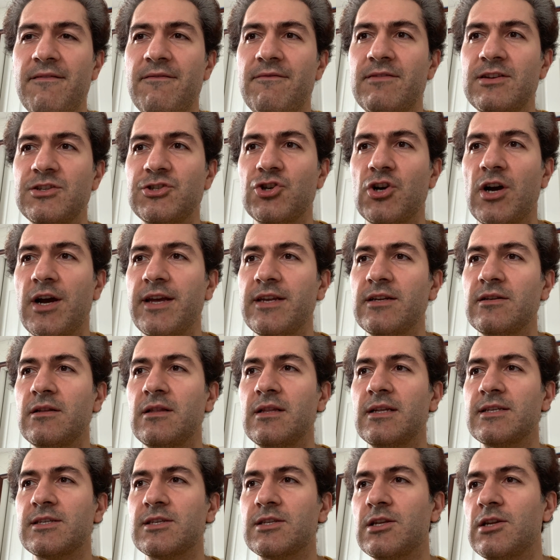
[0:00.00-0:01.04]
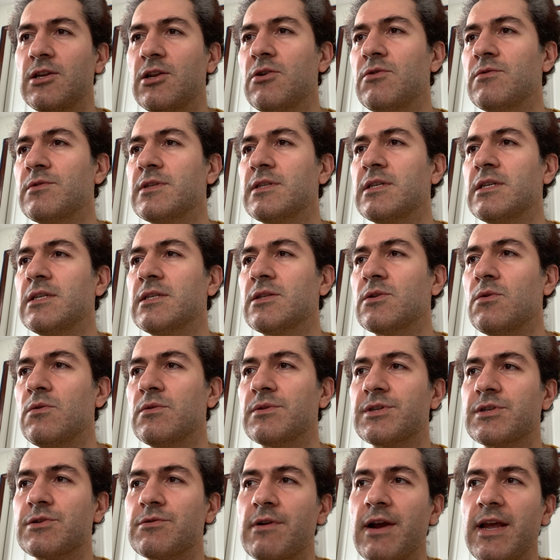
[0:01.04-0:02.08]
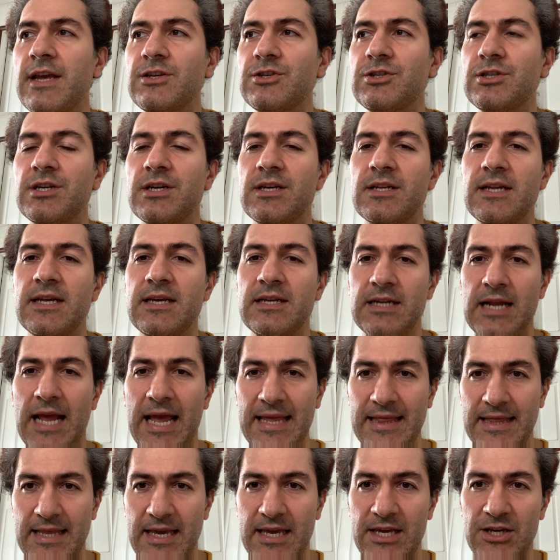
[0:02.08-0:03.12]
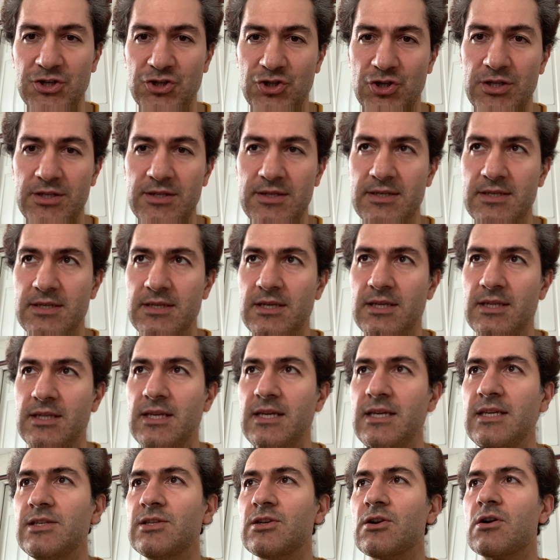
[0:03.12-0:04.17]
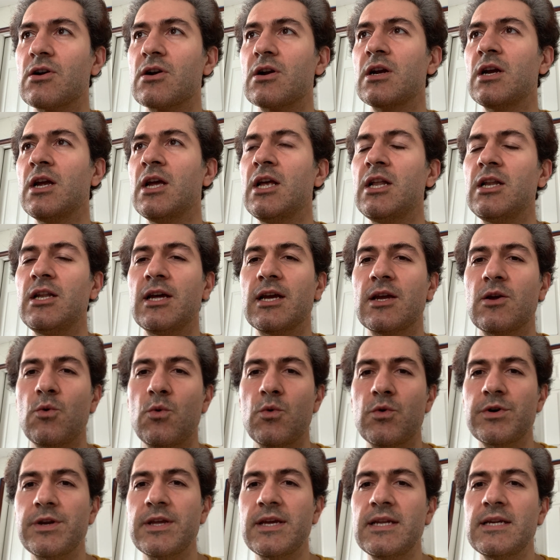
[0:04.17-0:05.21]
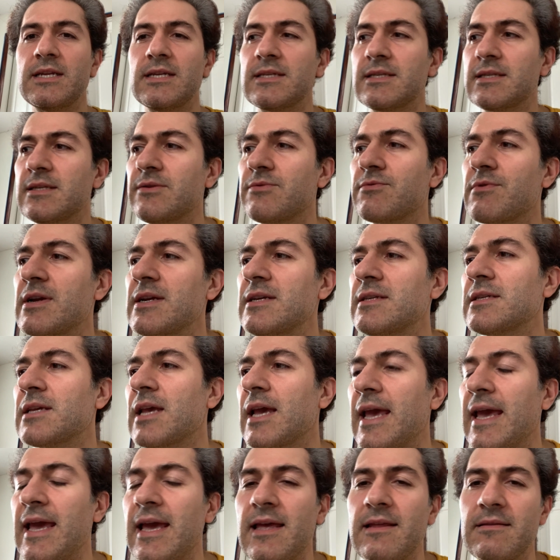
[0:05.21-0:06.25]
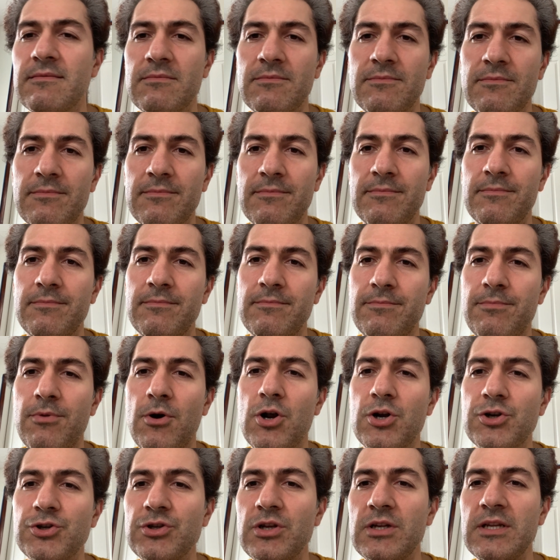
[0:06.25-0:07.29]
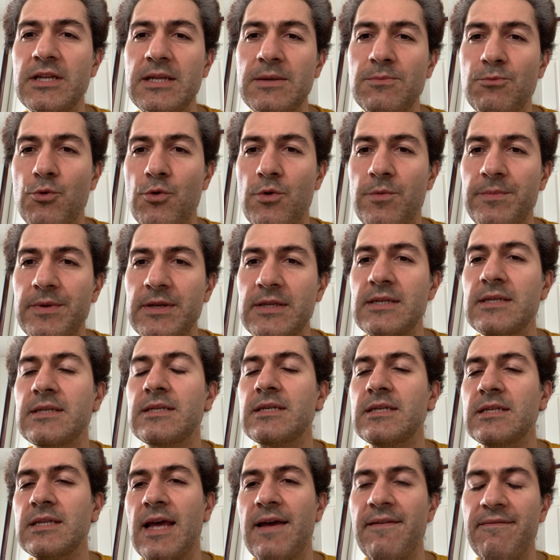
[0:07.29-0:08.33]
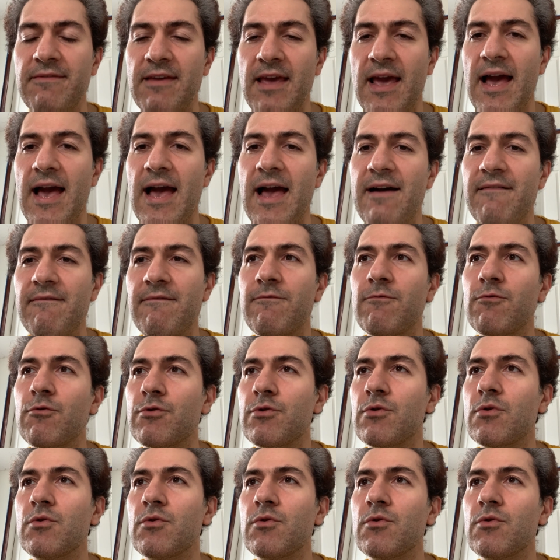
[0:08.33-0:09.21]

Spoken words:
vaginal stenosis, ulceration, and adhesions. These are like organ at risk and partially the morbidity that we have for